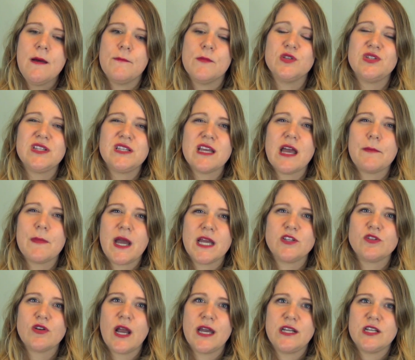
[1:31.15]
Most of the time
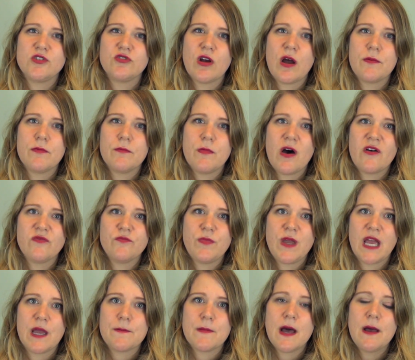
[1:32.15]
I try to drop them off and
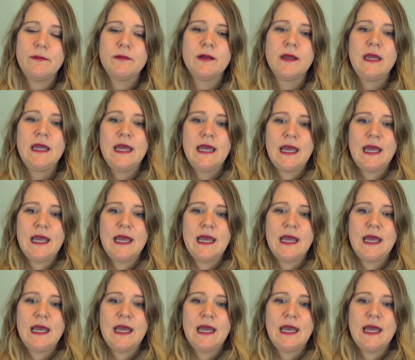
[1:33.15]
pick them up.